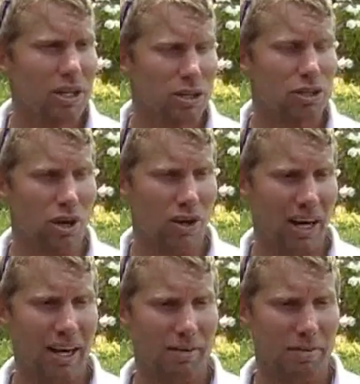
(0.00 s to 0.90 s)
So
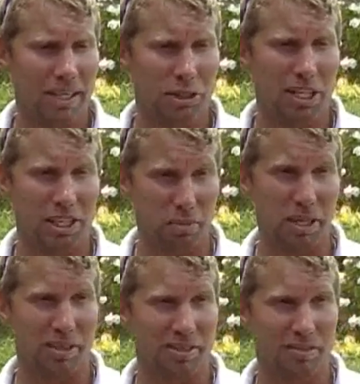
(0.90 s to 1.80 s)
it's
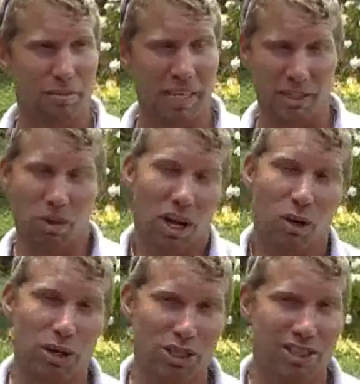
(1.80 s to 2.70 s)
been mixed. Well,
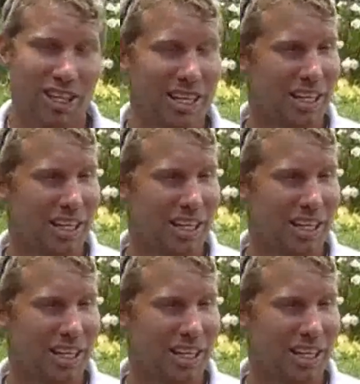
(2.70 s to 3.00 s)
of course,